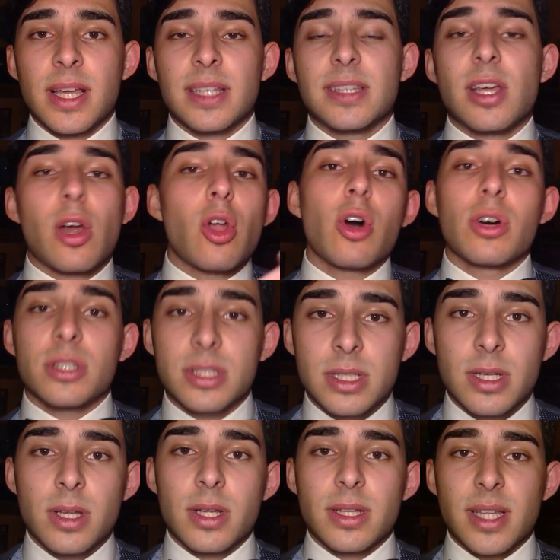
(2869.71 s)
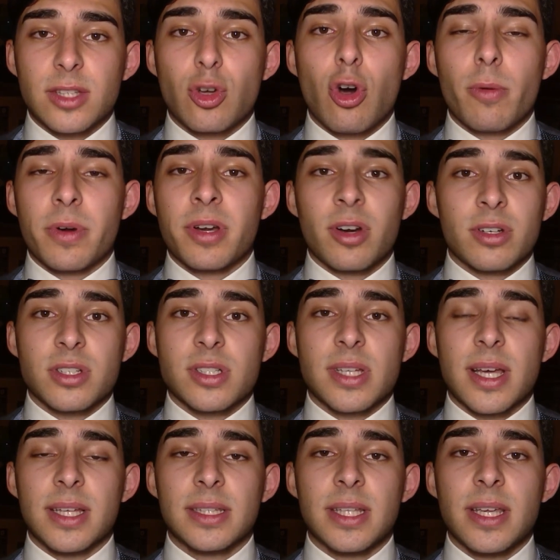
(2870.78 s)
the laws that govern our
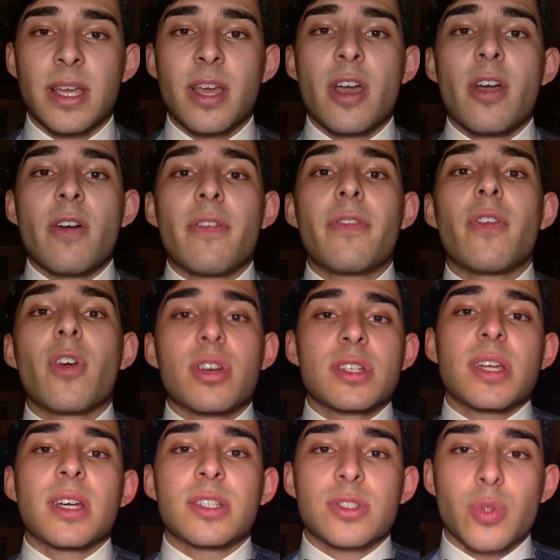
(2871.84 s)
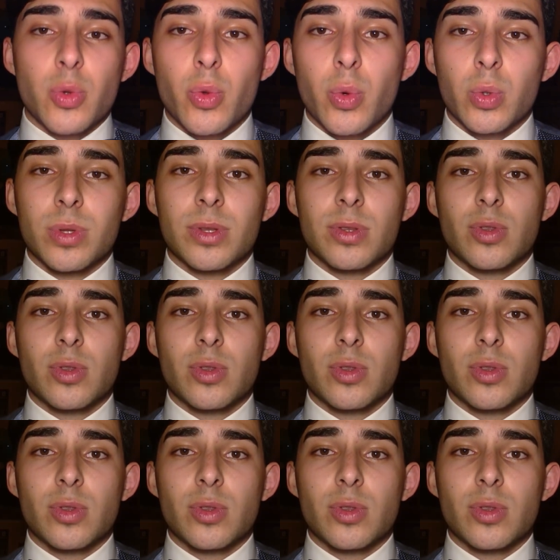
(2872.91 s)
society, force us to do,